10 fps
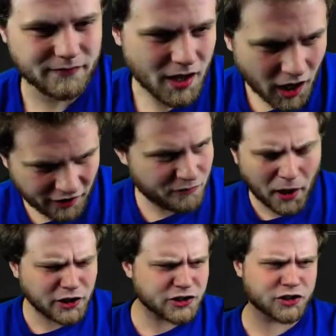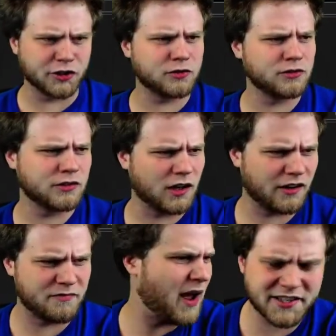of part 2 of
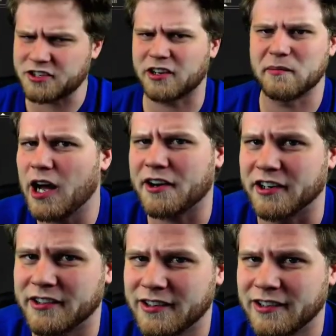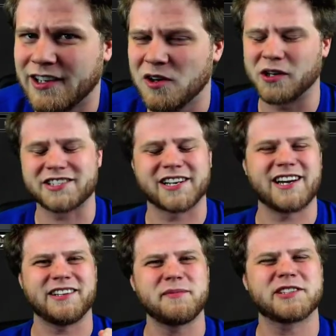Mastering Modern. Once again,
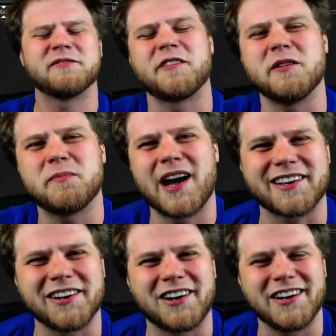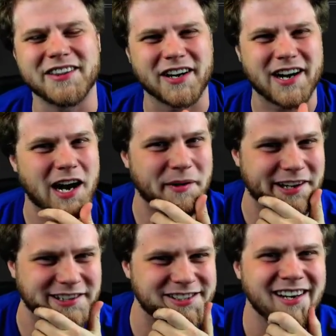leave me some feedback, y'all, in the
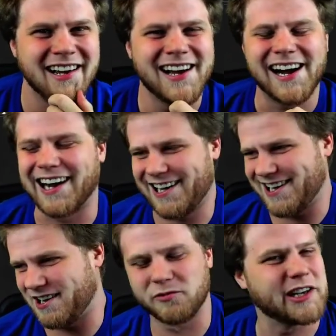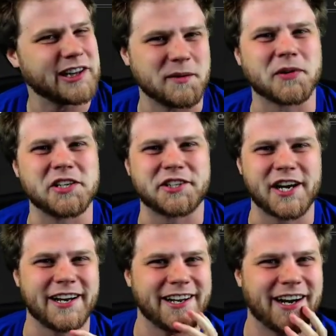comments. Really
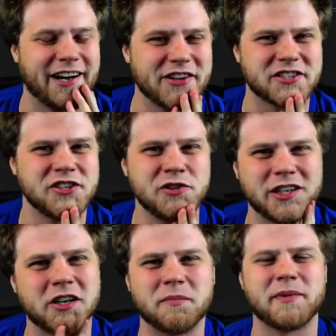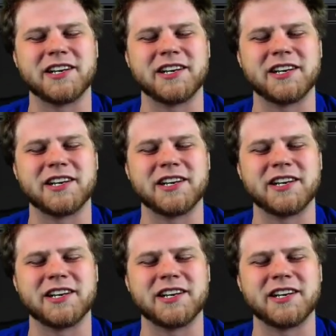appreciate it on this new little mini